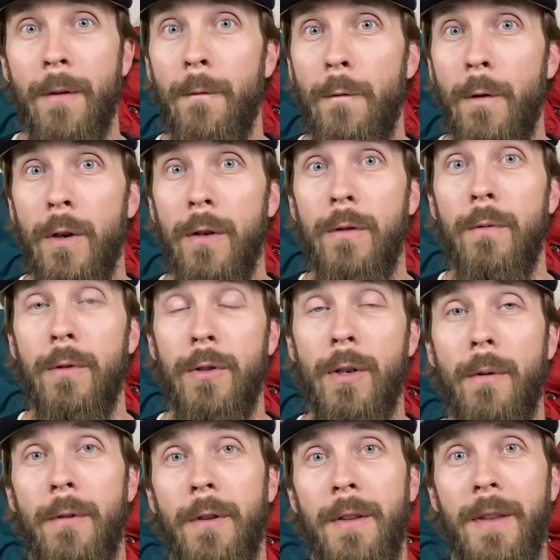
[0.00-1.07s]
First, we'll
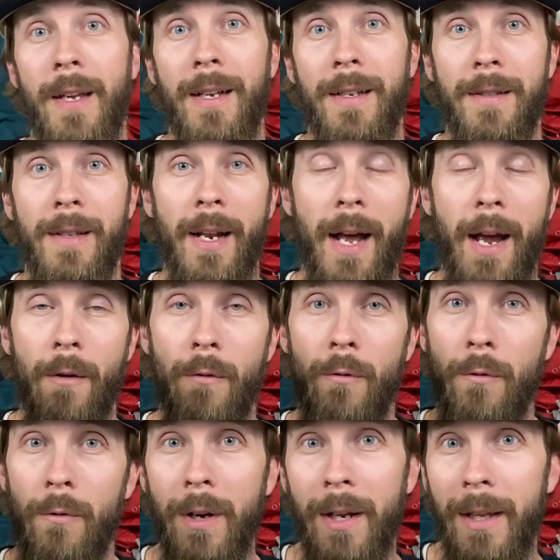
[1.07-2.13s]
start with the things that I
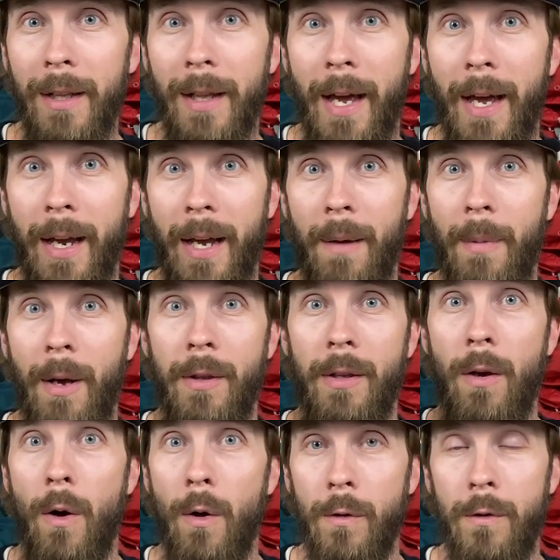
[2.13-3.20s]
really like about
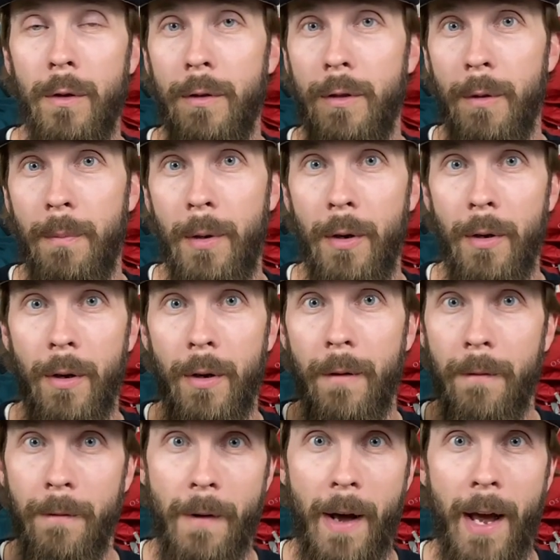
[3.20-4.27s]
the Ultra Superior
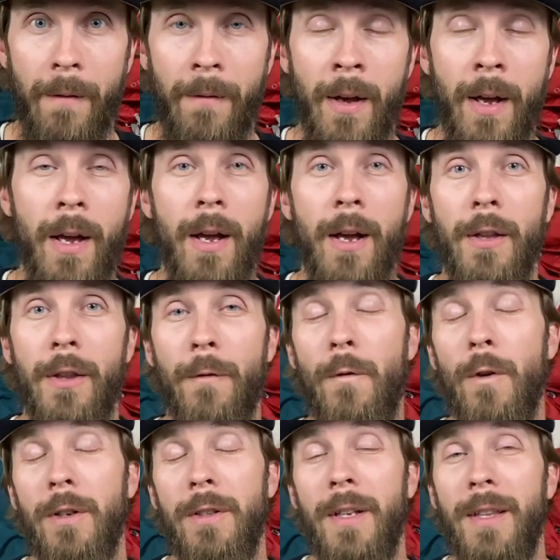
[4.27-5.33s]
5. The
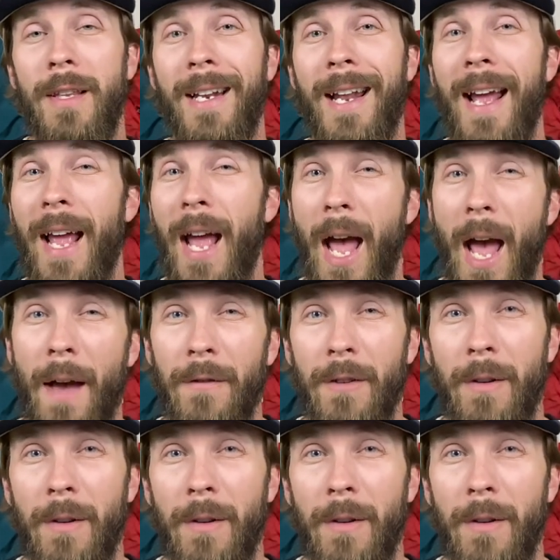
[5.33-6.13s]
first thing that I have to